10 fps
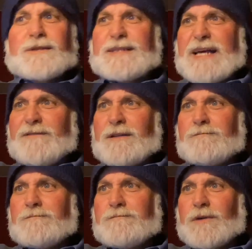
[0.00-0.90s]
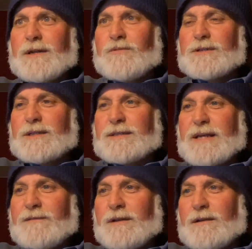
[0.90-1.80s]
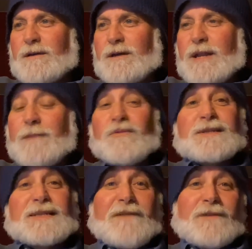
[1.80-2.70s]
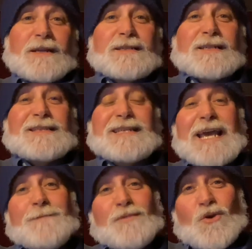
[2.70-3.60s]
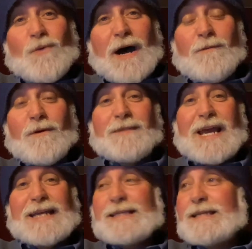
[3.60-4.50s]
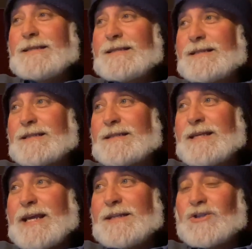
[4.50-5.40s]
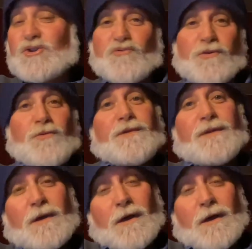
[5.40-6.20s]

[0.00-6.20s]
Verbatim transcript: seven? What number is this? Seven? Number seven is his debut album, 1968's Truth.